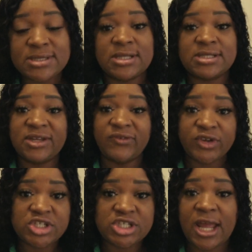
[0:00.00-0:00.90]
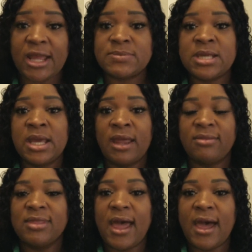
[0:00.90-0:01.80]
the different shapes
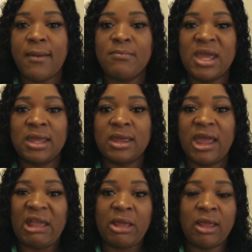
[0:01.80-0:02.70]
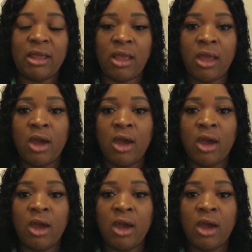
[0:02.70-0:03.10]
that make a